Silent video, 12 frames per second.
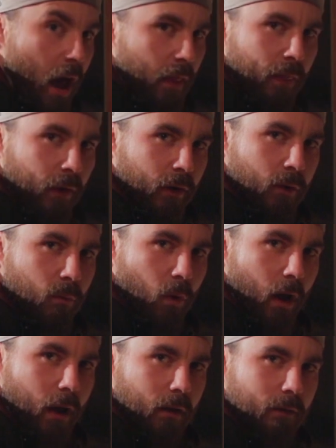not in a good
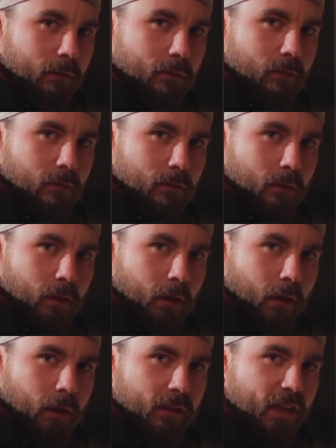way.
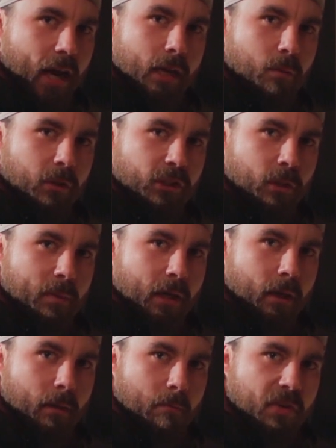Danny was to be